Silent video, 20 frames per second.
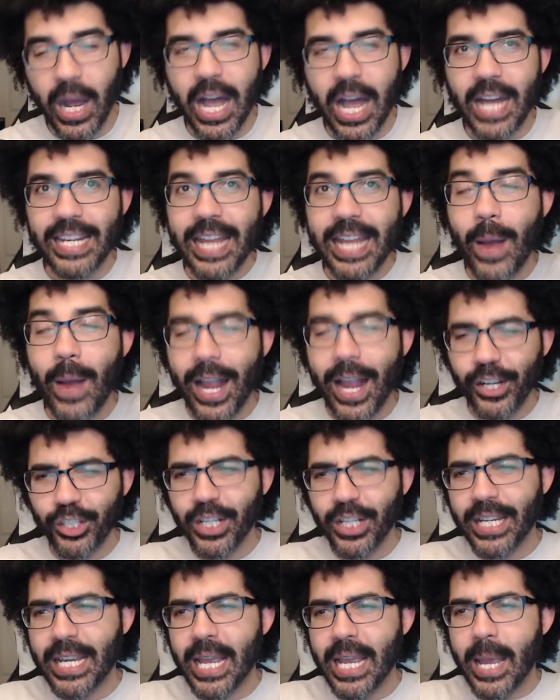Now,
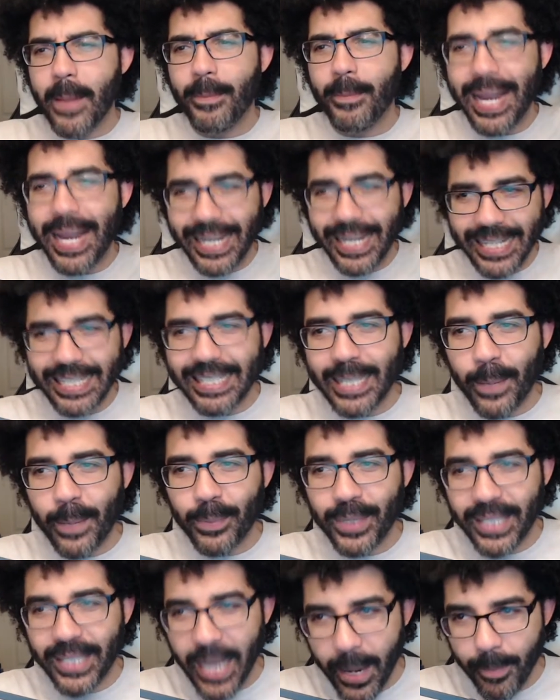actually, back in
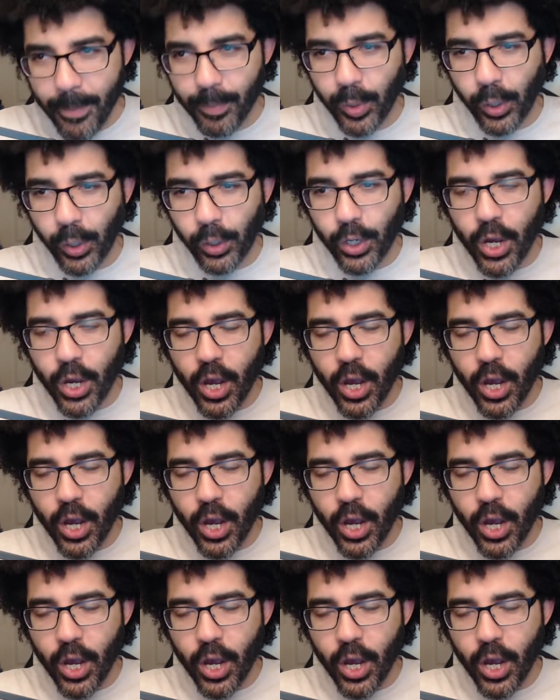September,